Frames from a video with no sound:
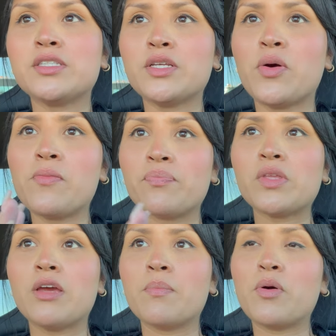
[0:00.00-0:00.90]
so
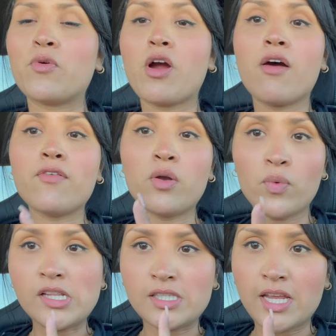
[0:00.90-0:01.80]
but we're off on
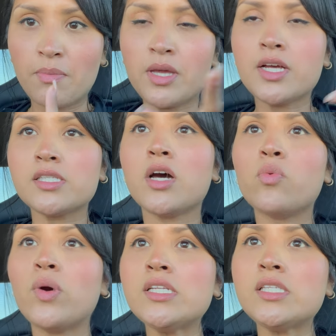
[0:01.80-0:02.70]
Wednesday because
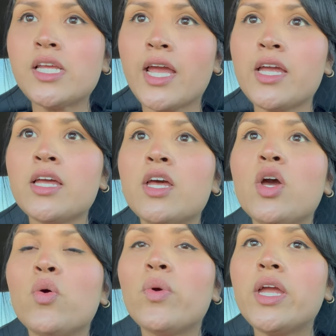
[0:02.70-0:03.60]
on Wednesday
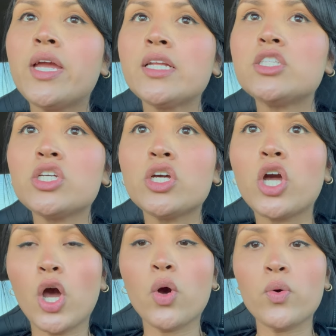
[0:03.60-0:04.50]
we get to
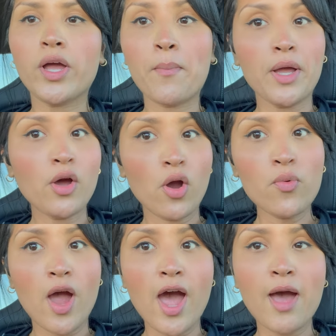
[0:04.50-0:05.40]
go get my car
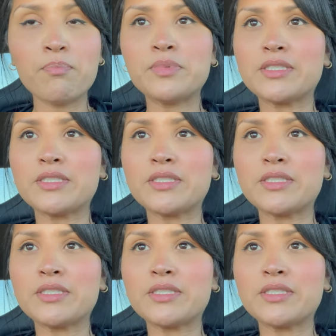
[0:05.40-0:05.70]
wrapped.